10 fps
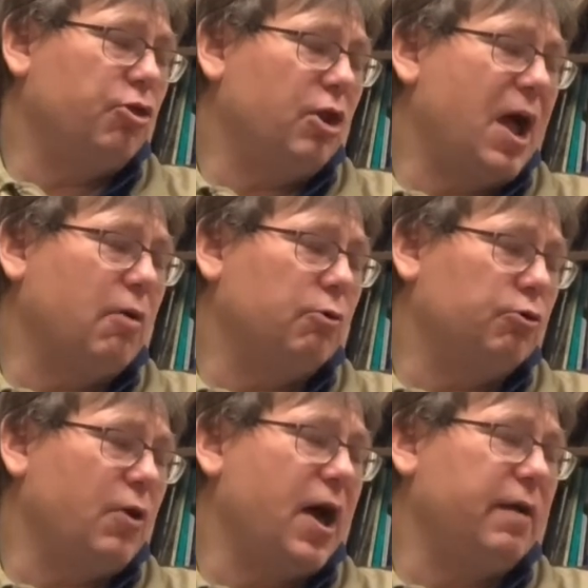an hour
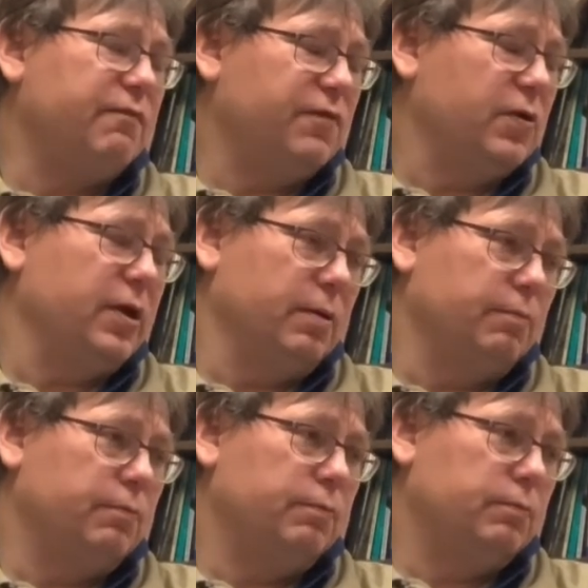drive for him.
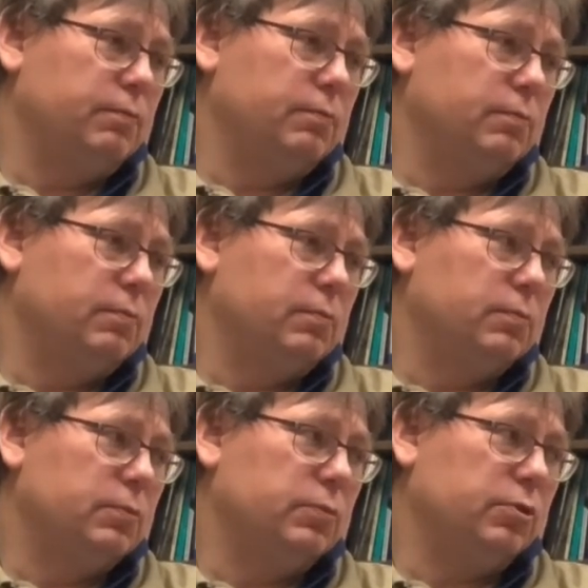
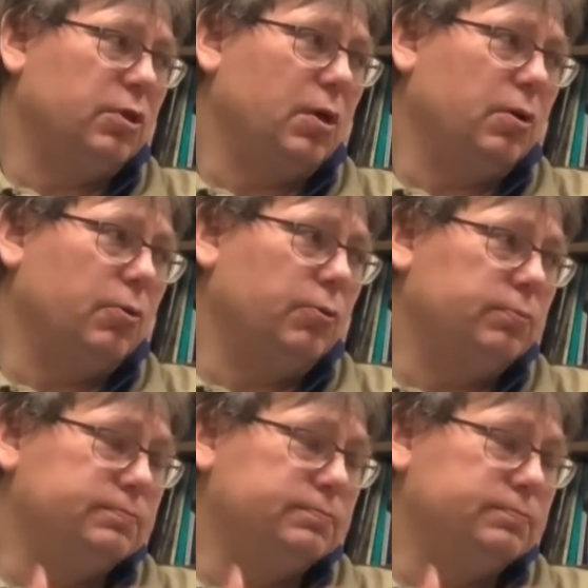So